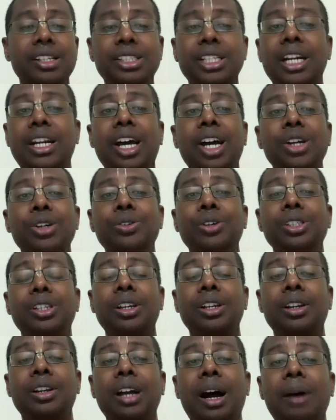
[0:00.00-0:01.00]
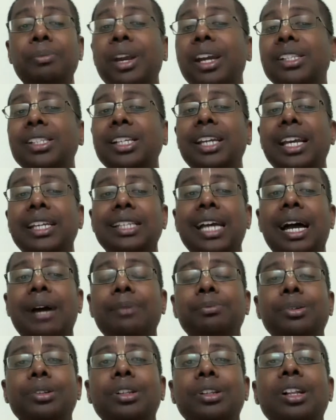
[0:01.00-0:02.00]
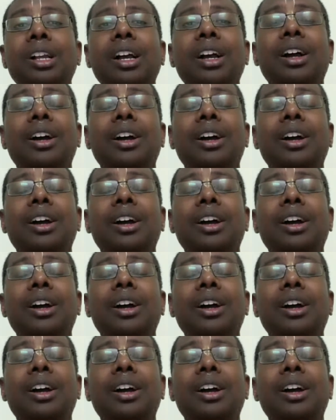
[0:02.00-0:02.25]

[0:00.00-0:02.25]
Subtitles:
Jatayu was an amazing example